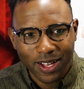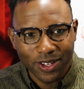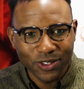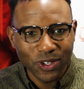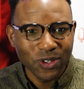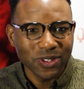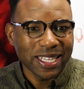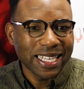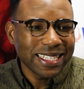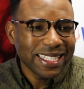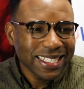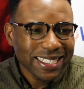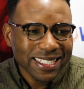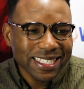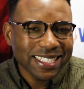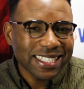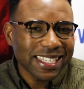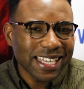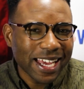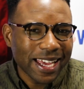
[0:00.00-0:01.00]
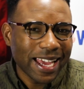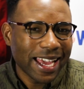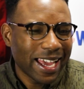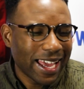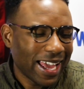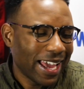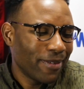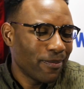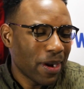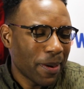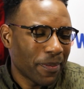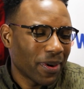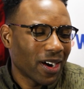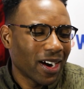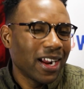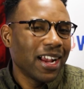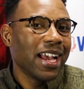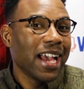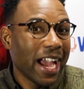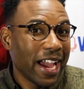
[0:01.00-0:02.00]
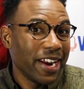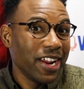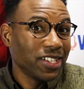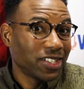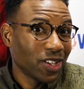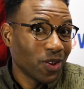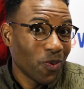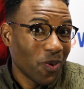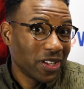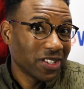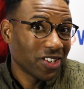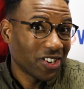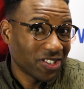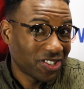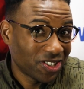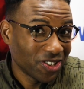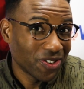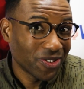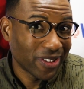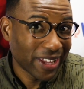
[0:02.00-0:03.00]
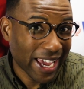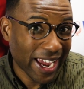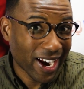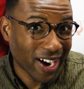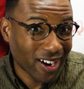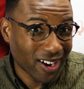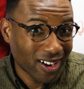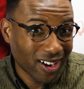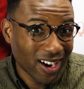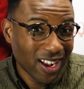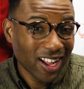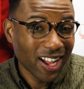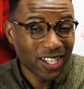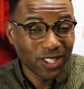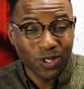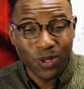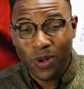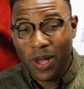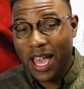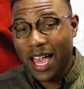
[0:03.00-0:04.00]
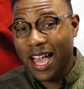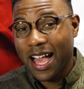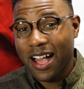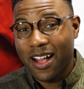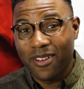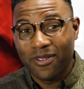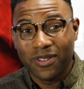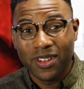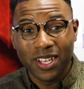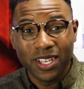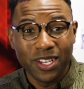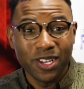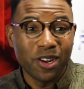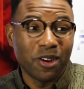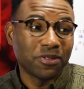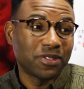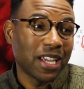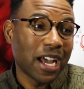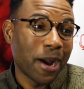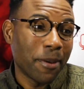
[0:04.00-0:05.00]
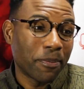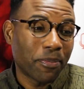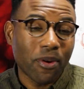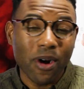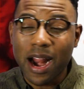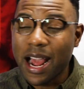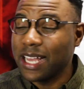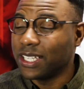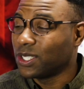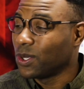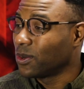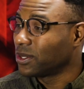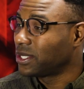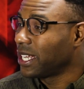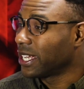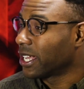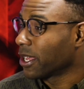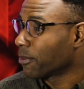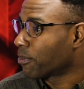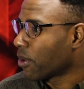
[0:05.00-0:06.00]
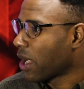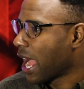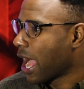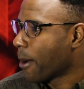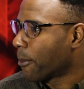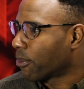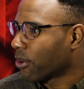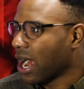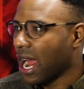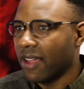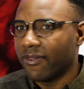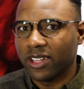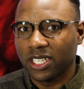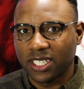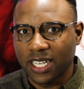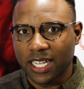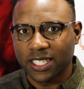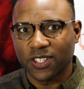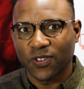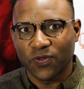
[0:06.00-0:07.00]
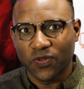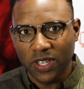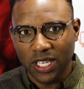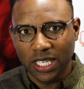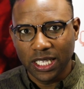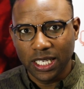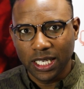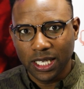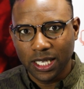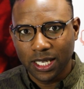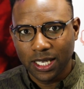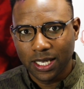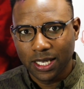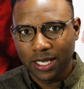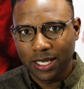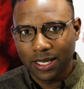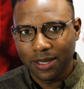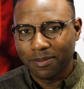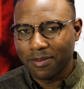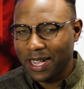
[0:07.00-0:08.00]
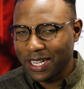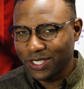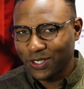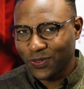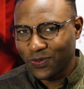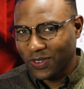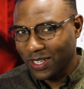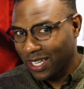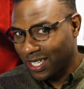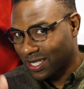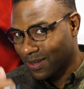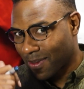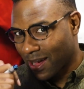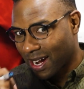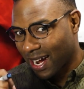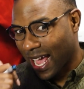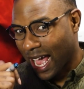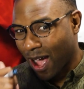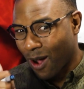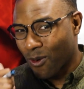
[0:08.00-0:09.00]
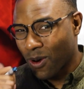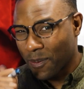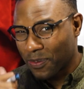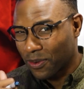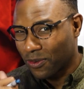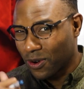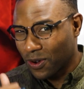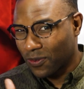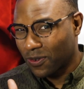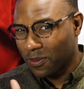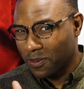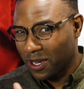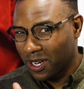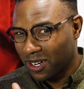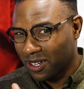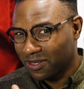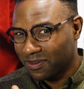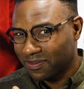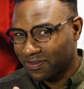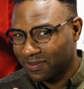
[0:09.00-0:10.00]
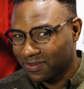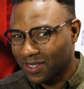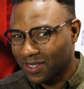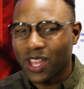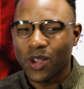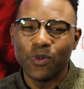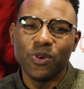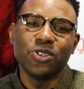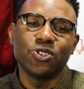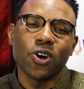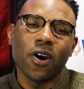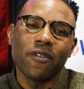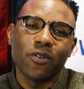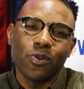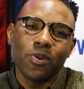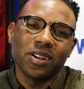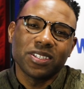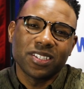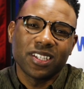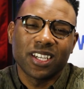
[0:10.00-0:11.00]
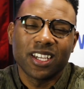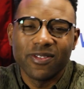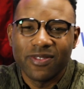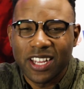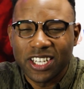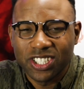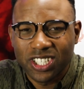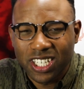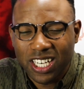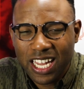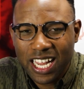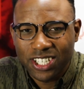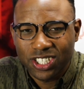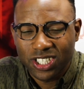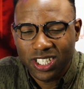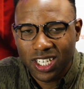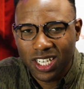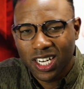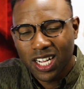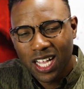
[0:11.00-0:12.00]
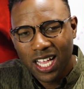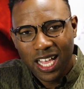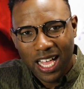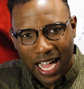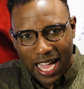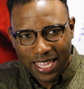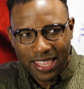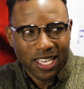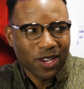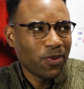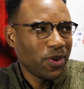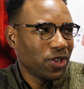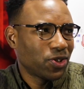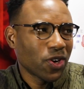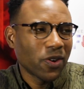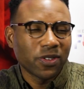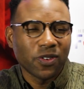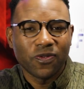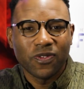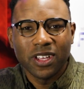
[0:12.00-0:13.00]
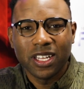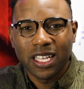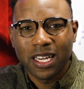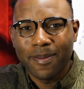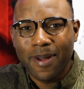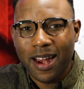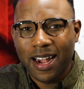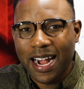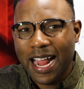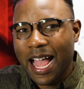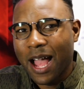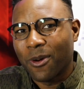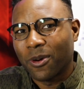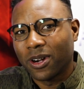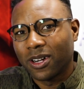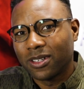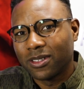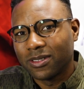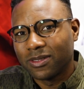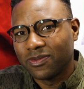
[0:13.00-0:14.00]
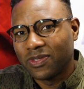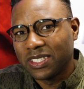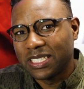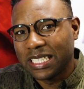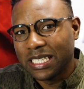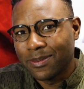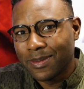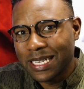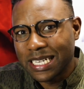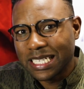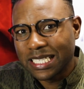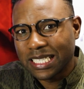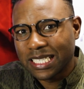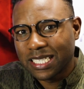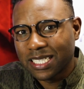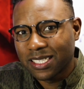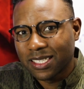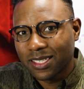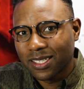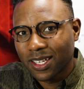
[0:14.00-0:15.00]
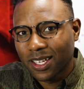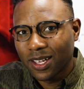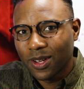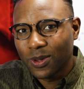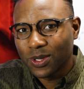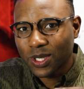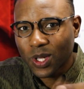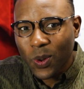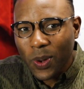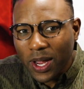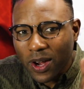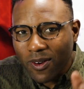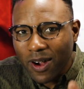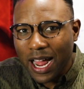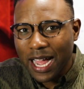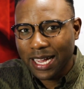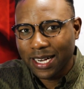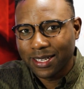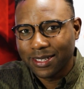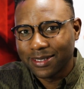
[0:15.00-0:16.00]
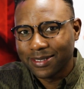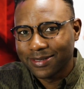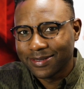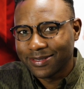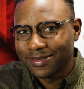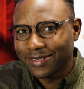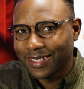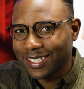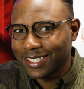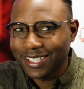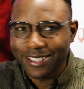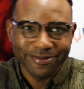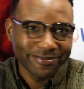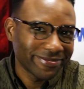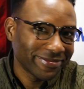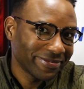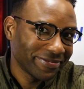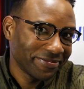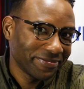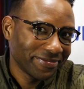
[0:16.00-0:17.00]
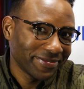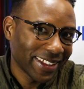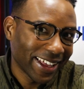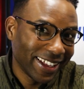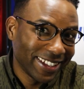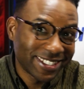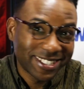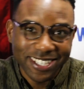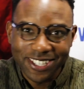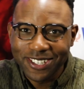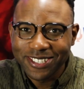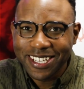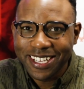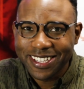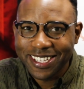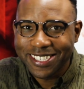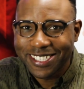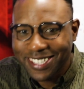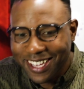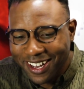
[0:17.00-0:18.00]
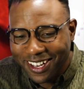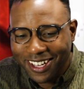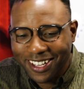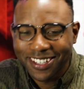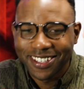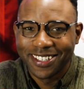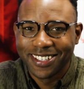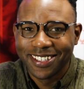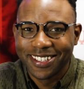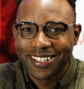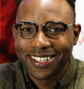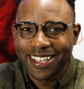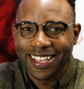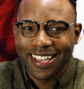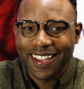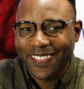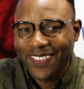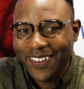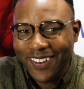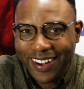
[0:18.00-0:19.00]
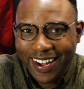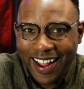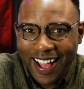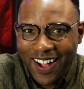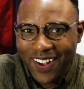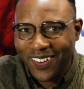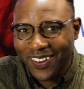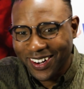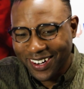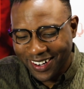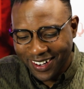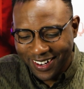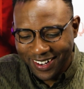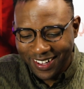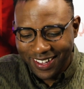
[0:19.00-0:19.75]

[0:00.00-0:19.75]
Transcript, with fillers: This, and remember, and these are the ones that are still there because you have, you know, Tom Price who was taking a private jet to Philly. Mind you, Philly's about an hour up the road from here. We drove, we went to the convention last year. I think we drove to Philly in about an hour, 15 minutes. It was a quick ride. It's a, so you can take the Acela and get there in an hour.